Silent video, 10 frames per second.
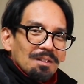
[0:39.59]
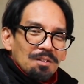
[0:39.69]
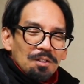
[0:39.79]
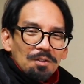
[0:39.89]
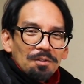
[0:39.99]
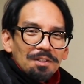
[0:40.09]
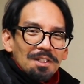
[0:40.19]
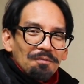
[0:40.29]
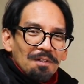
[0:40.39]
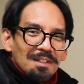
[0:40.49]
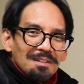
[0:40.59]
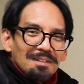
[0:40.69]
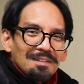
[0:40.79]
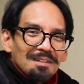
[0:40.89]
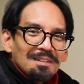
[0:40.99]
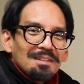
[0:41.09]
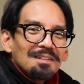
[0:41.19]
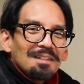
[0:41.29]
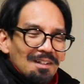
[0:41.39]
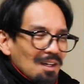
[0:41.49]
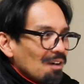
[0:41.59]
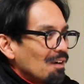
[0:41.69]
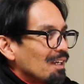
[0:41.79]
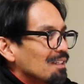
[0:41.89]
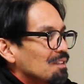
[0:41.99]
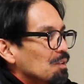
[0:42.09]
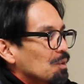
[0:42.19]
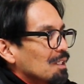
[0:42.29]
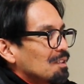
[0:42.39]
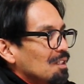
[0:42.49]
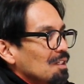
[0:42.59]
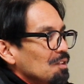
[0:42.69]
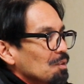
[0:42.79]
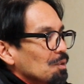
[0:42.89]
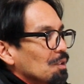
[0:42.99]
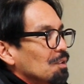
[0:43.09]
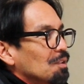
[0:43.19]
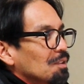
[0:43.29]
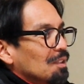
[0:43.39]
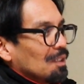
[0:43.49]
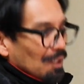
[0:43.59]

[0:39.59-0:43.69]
Do you know the difference? Alright, so continual